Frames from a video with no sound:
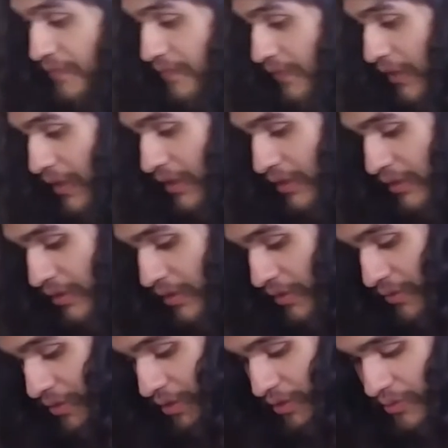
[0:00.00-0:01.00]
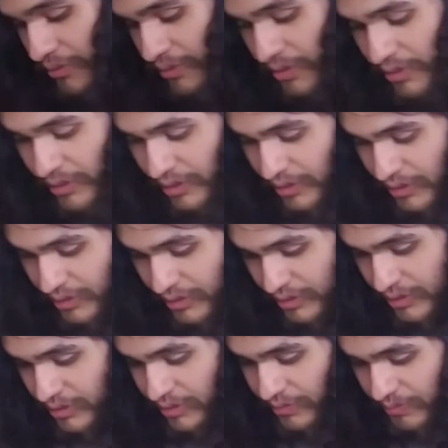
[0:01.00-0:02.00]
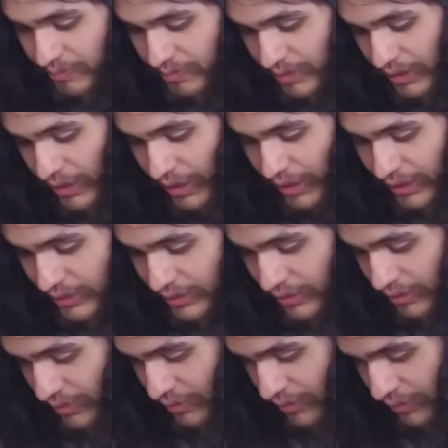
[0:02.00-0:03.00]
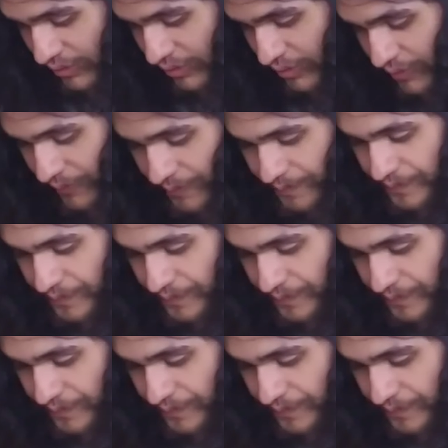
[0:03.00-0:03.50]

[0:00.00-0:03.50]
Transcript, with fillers: fucking don't know. But yeah, that's...